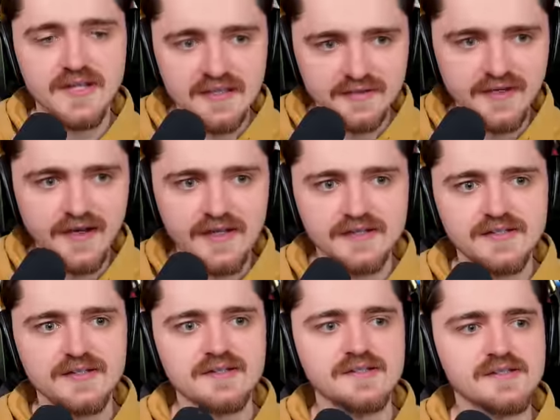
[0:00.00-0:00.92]
Teen
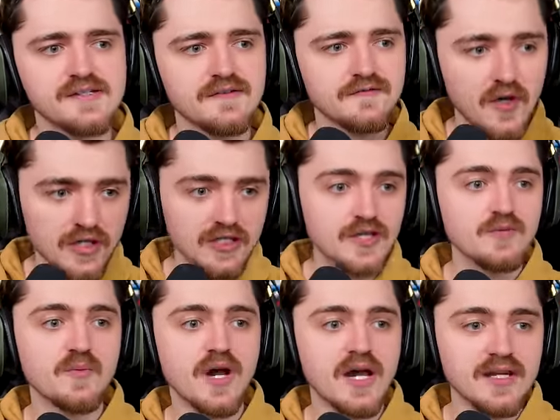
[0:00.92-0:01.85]
Titans,
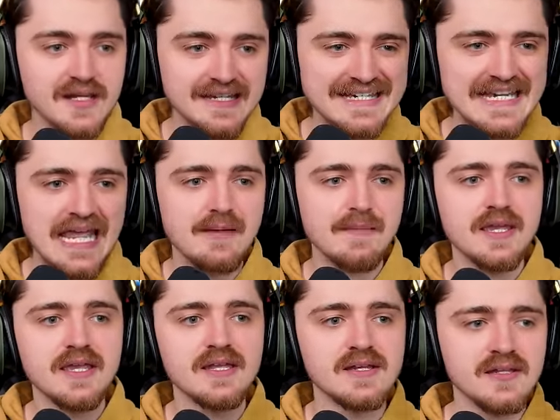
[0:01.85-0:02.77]
Volume 1,
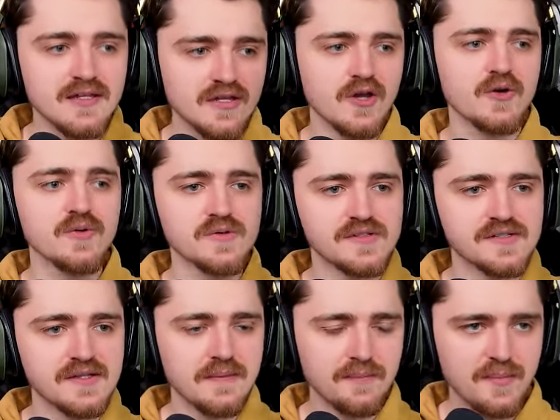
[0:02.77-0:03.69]
Damien
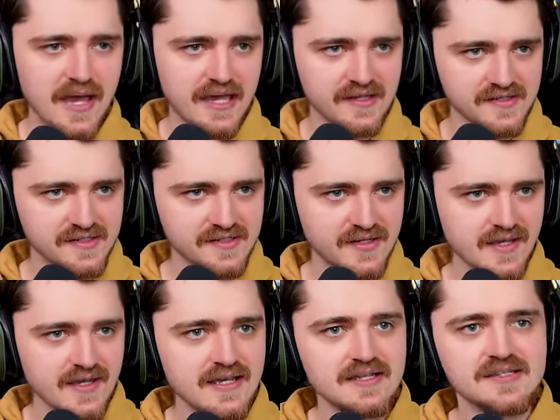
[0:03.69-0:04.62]
Knows Best.
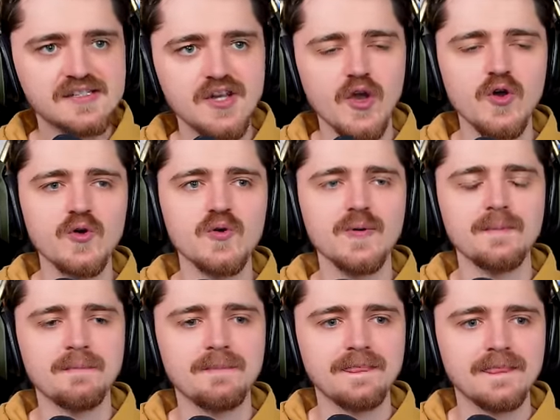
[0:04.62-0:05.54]

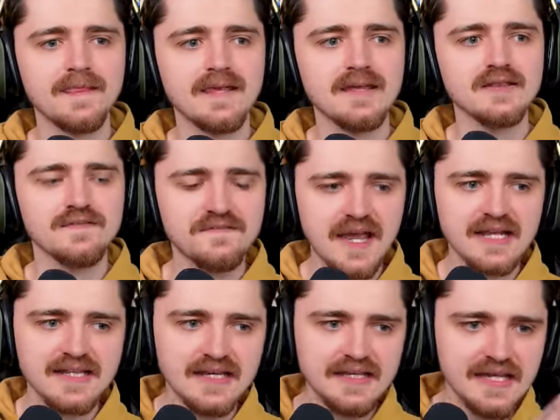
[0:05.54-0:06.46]
So, the
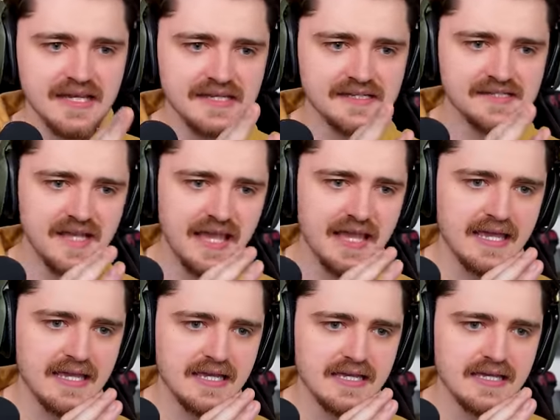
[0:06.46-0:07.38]
fact that it is
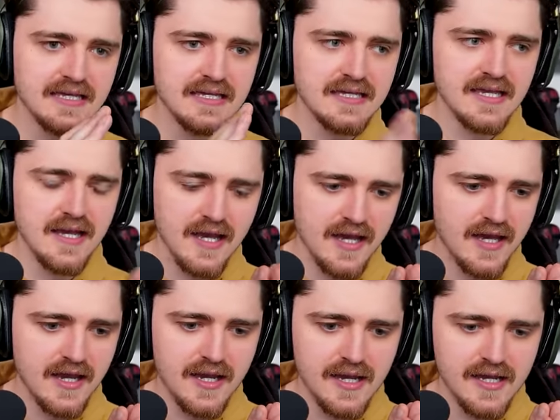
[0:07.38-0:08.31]
a
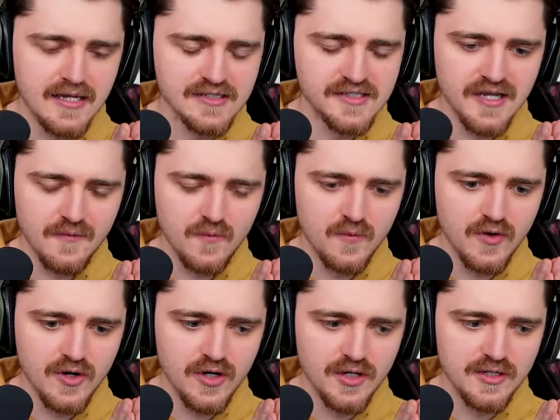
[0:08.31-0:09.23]

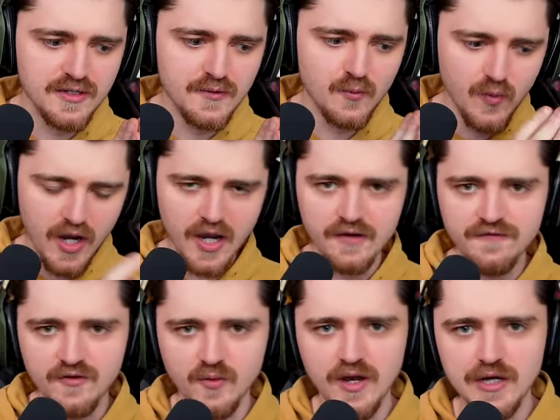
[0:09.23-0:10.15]
somewhat
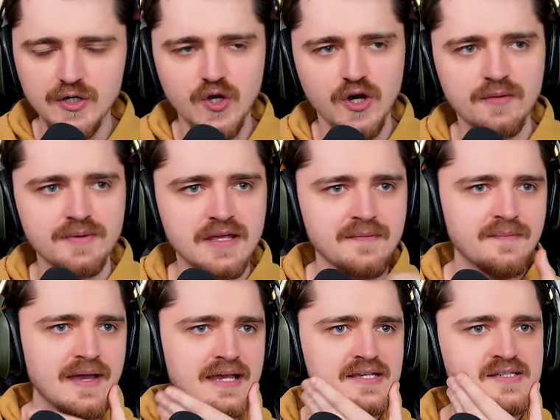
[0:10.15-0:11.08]
word-for-word copy and
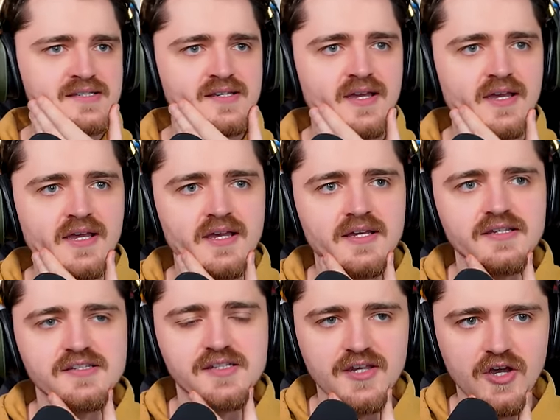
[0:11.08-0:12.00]
paste
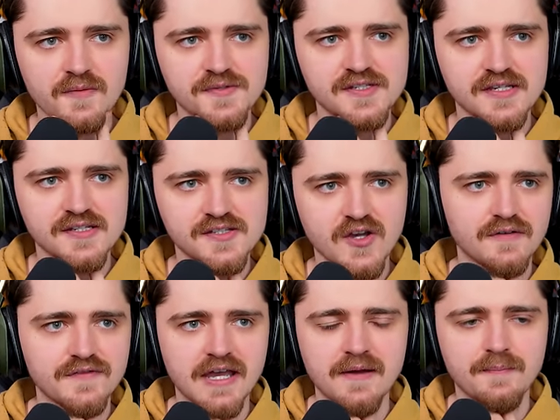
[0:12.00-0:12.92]
synopsis
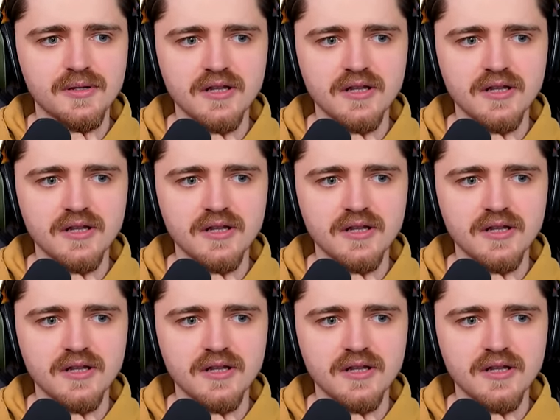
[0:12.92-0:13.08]
of that